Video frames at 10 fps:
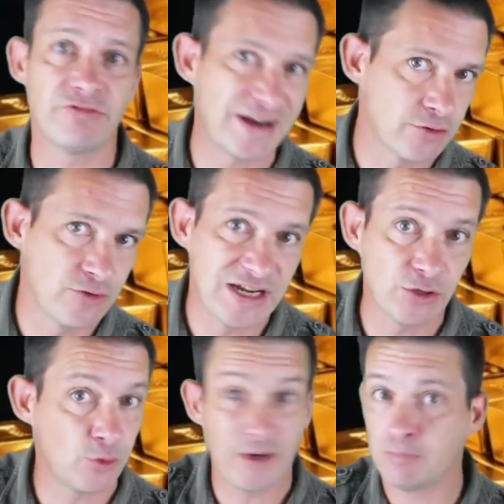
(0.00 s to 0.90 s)
they ran away,
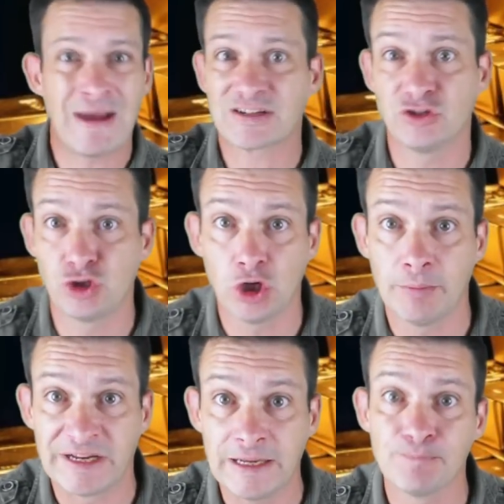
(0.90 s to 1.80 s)
they went back to
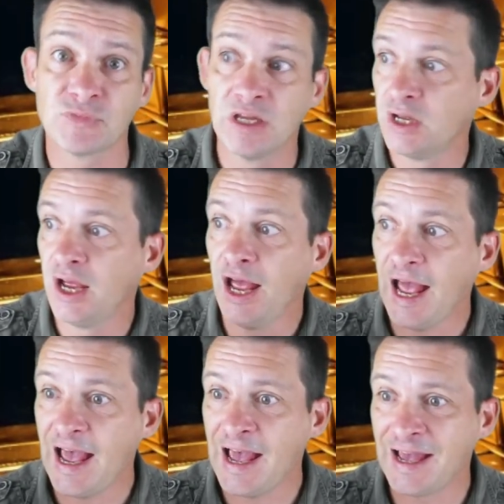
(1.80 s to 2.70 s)
Germany,
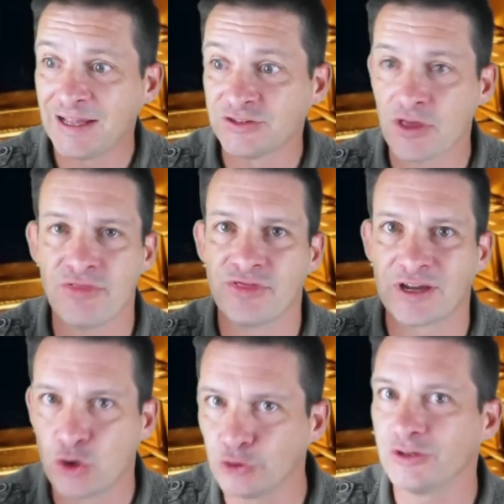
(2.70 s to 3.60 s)
and
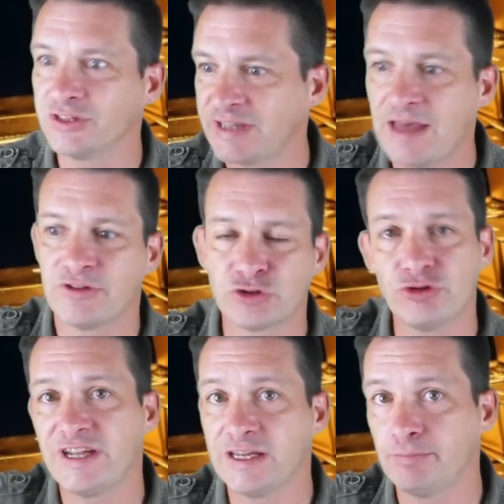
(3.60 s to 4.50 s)
they couldn't get the
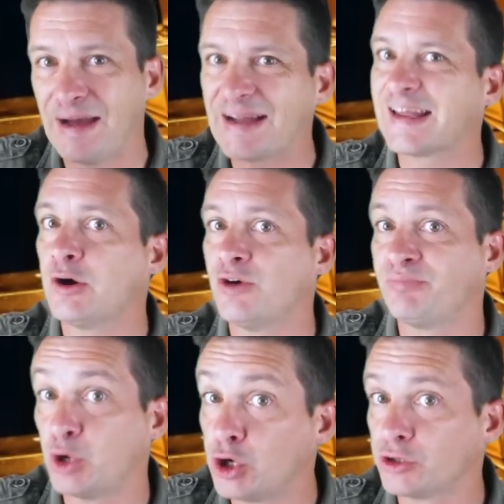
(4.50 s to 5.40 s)
train back out
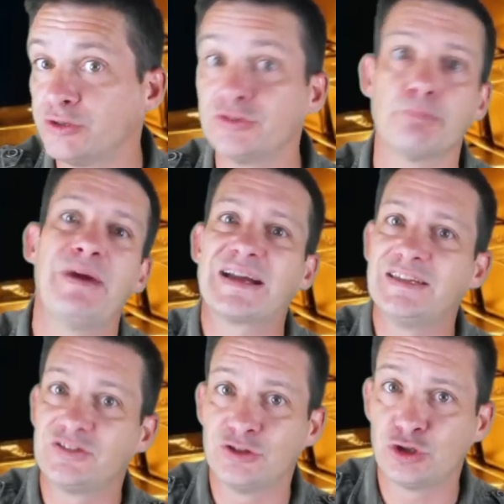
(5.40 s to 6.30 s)
of Poland, back
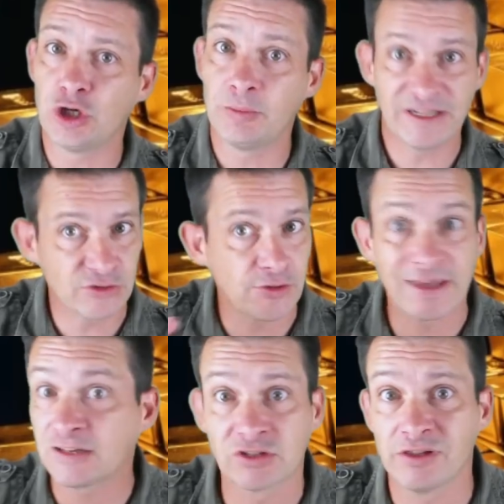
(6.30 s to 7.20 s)
into Germany, so
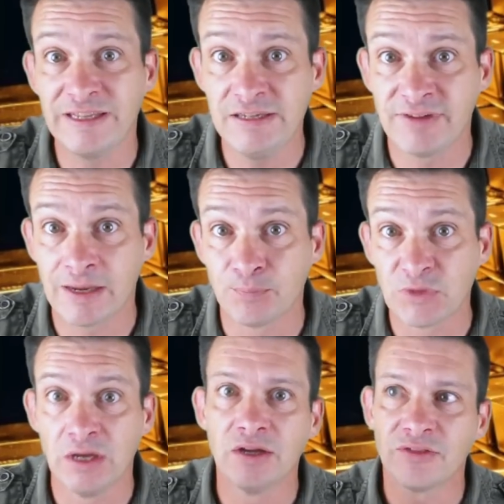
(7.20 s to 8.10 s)
they had to leave it.
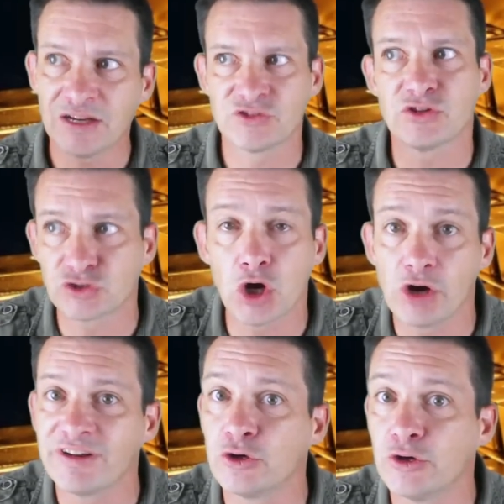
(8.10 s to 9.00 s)
That's the
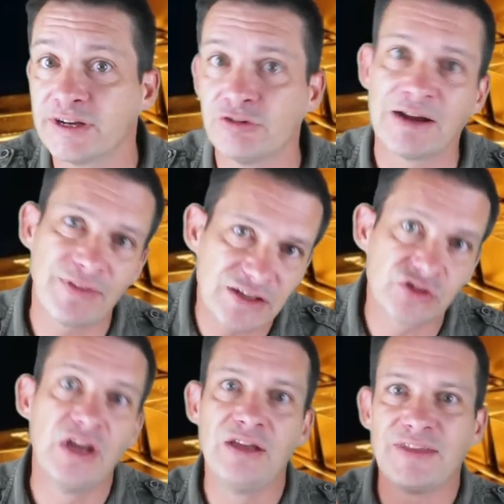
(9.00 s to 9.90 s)
story going around.
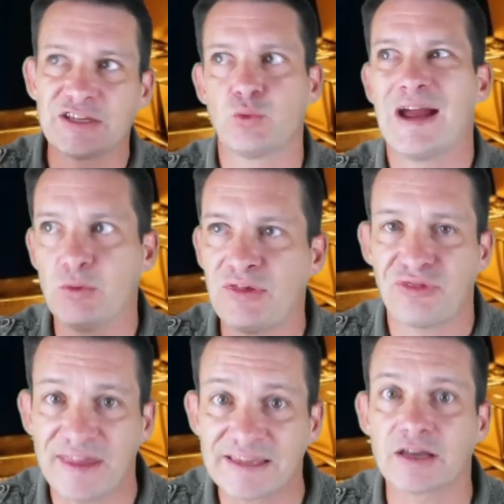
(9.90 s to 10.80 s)
That's why we
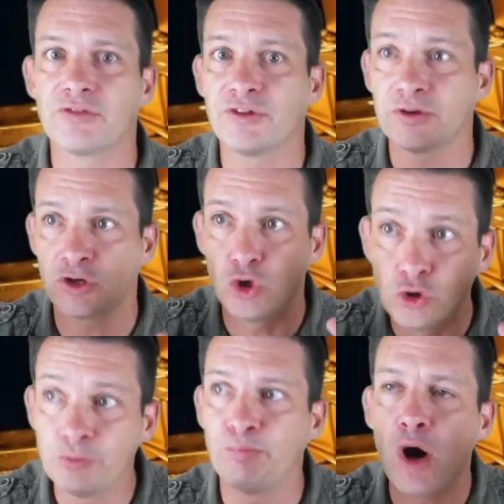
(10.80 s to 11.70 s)
think there
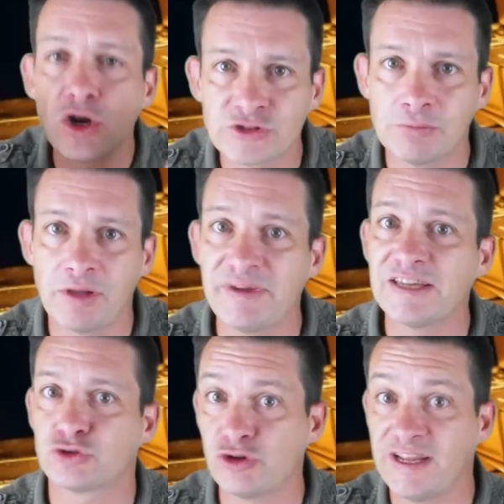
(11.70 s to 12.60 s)
could possibly be
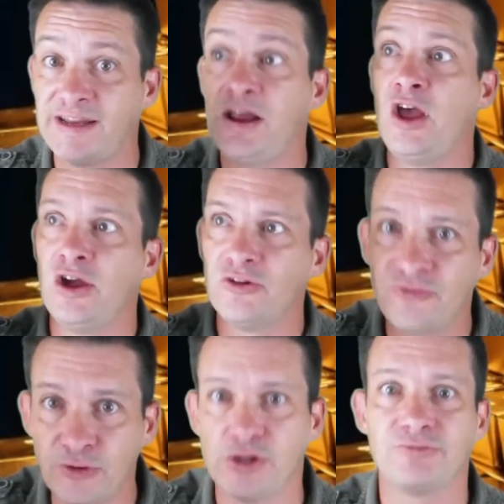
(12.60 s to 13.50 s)
a train
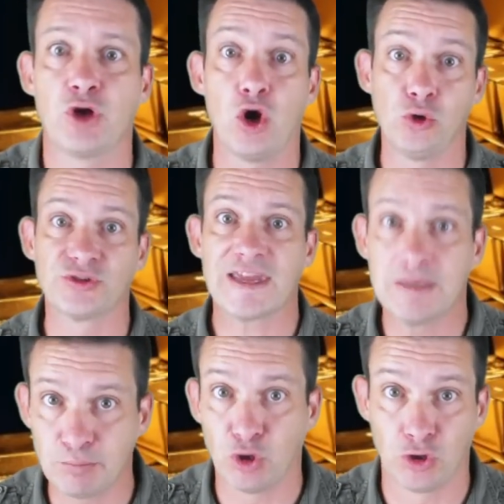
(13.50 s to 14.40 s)
full of gold
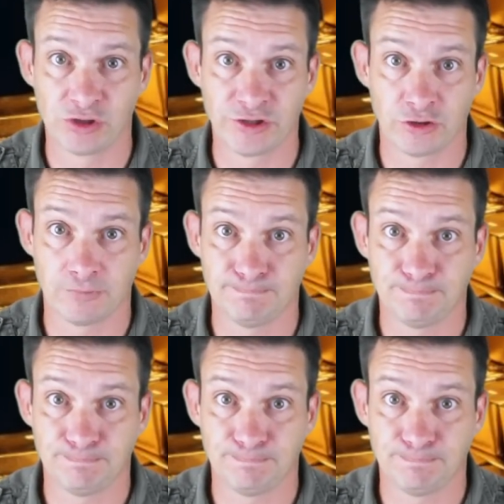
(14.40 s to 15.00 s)
in Poland.